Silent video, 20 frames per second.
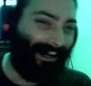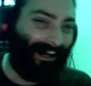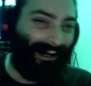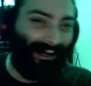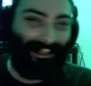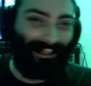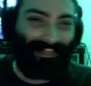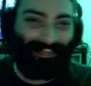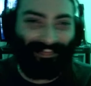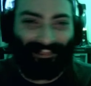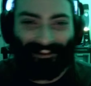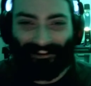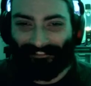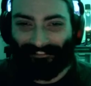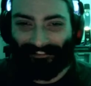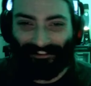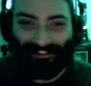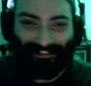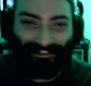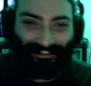I
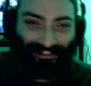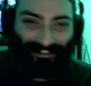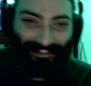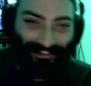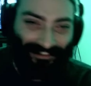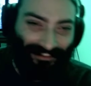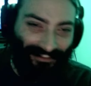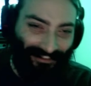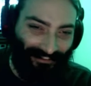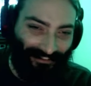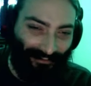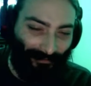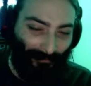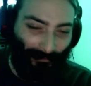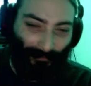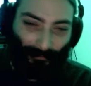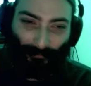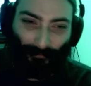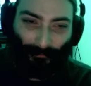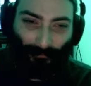love it. That's
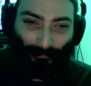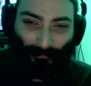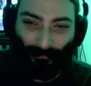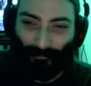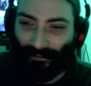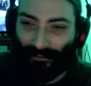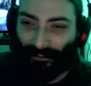so cool.